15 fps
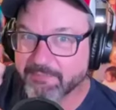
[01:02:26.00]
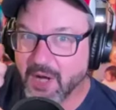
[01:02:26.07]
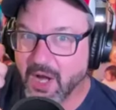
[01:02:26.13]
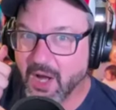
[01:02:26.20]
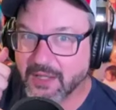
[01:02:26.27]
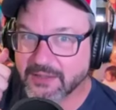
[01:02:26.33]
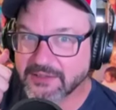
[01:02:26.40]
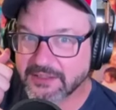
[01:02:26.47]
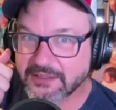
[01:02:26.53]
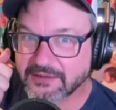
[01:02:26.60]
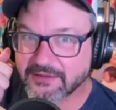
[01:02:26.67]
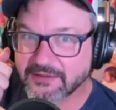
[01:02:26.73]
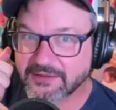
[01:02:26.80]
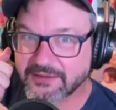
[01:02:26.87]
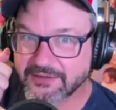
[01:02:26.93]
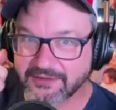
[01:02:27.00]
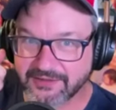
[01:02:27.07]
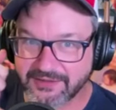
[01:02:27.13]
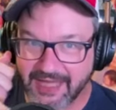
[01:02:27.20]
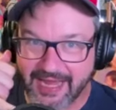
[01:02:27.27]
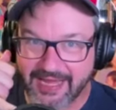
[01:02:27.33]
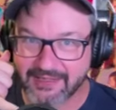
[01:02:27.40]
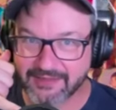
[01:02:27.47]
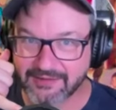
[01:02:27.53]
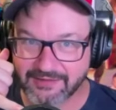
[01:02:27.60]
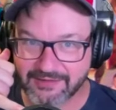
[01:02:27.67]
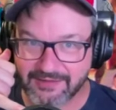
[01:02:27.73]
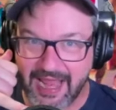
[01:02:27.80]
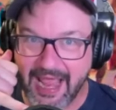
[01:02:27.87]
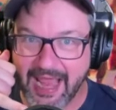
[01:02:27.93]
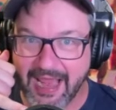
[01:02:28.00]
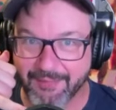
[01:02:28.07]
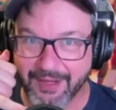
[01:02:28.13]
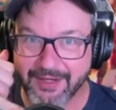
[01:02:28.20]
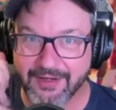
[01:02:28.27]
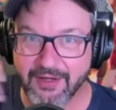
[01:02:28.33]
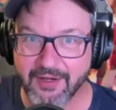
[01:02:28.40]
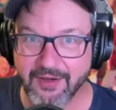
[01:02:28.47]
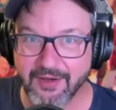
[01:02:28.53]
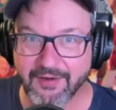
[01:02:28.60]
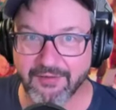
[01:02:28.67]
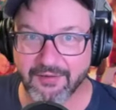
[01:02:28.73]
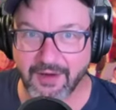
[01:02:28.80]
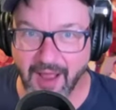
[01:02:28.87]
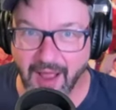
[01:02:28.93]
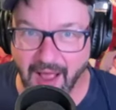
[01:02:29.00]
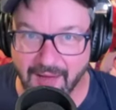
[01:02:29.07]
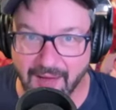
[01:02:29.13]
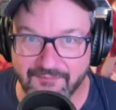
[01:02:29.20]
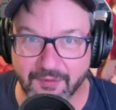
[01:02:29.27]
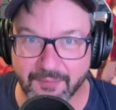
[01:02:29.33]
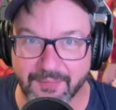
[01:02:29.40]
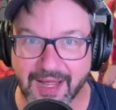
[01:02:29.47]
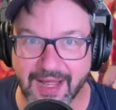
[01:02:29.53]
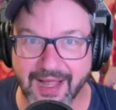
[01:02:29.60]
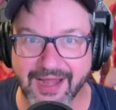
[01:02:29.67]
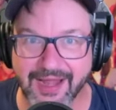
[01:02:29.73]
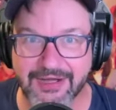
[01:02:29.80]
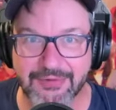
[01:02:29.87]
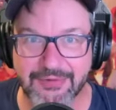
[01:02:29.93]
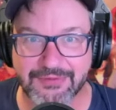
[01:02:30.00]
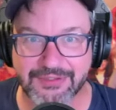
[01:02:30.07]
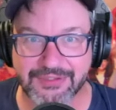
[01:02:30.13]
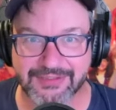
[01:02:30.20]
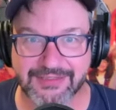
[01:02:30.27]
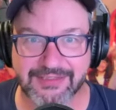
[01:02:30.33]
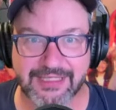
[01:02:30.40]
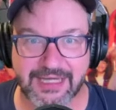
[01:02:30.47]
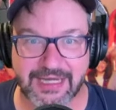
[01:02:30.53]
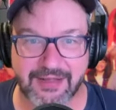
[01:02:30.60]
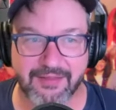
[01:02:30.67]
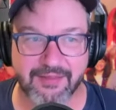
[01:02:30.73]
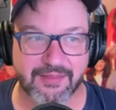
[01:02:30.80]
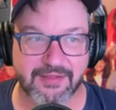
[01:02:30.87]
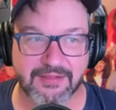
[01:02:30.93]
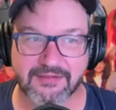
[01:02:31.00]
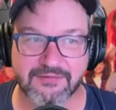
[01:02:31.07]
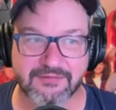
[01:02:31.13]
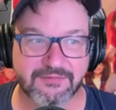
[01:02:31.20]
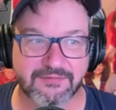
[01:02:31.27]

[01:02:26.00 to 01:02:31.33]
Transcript: pauses to say his name, up from behind you just see this there's